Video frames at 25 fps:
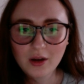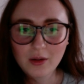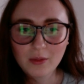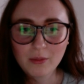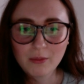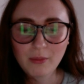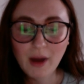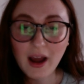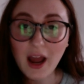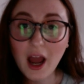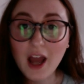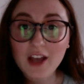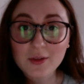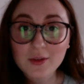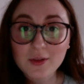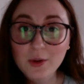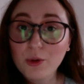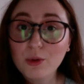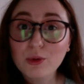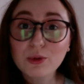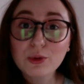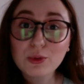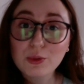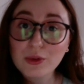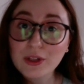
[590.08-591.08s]
high school
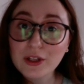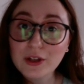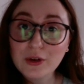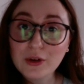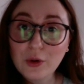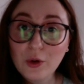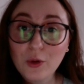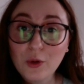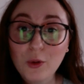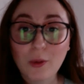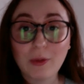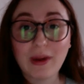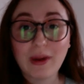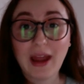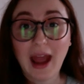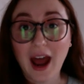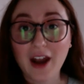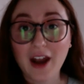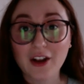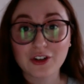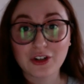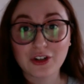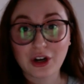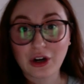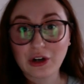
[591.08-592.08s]
was really cool where we had
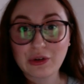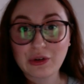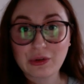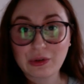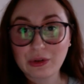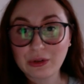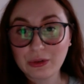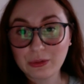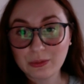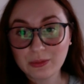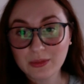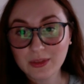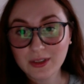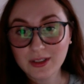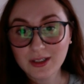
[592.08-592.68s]
a darkroom.